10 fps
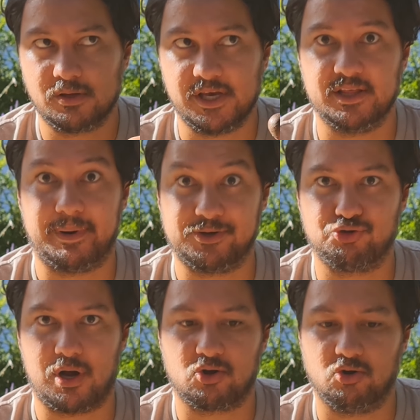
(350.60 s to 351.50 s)
either by
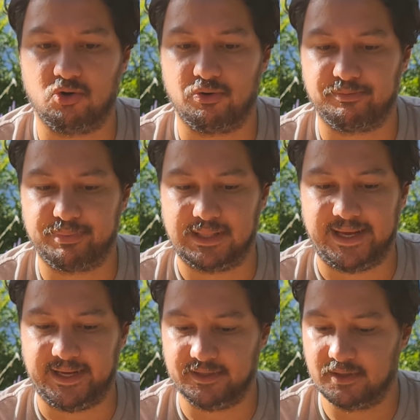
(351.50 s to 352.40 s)
truck or
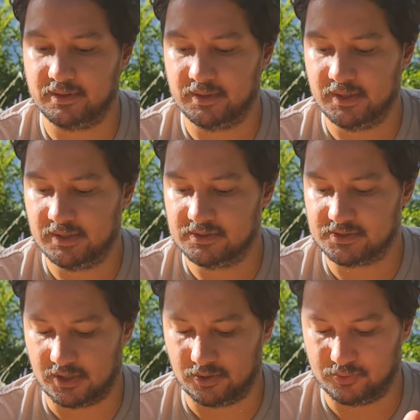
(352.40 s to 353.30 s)
plane.
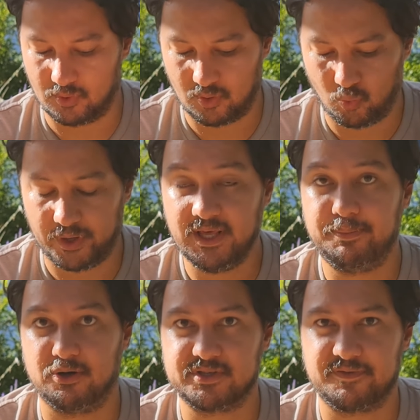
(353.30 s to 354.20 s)
So when he
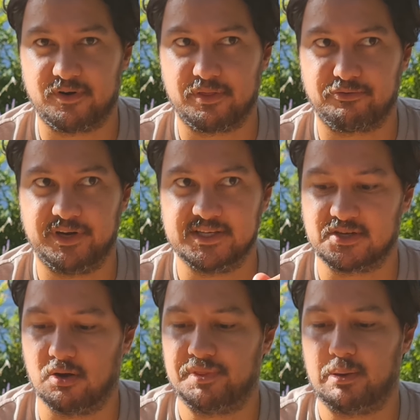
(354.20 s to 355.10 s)
posted the photo 3 days
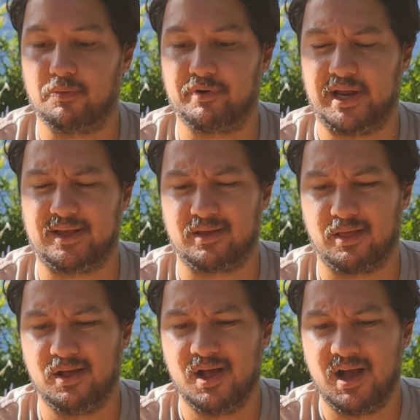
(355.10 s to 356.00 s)
ago, they were like
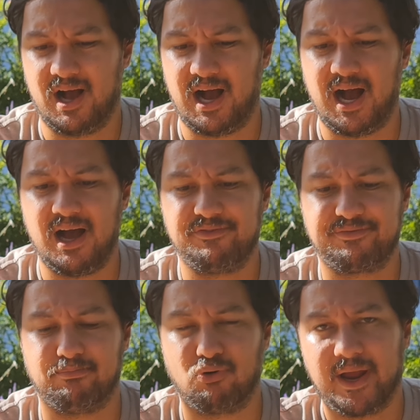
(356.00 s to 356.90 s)

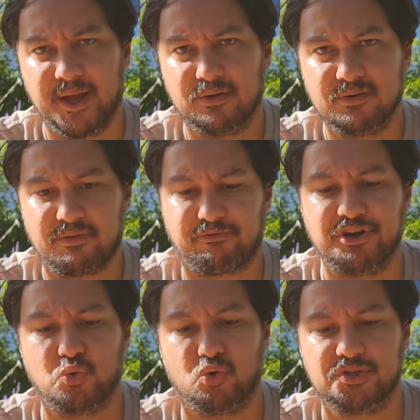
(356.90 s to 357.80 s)
half brown,
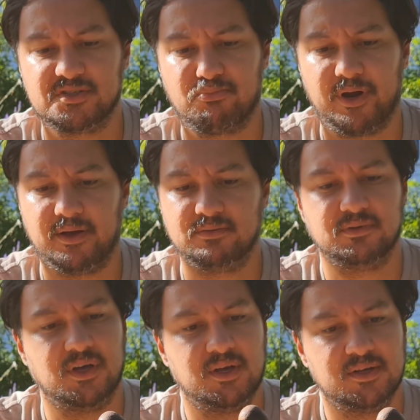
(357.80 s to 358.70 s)
3/4 brown.
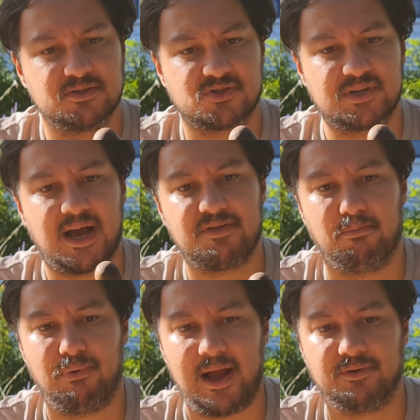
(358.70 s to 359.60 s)
So now the
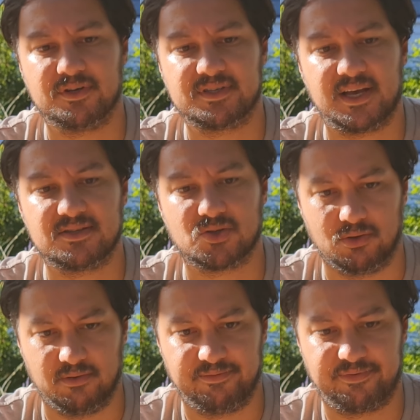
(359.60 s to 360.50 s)
brownness has sort of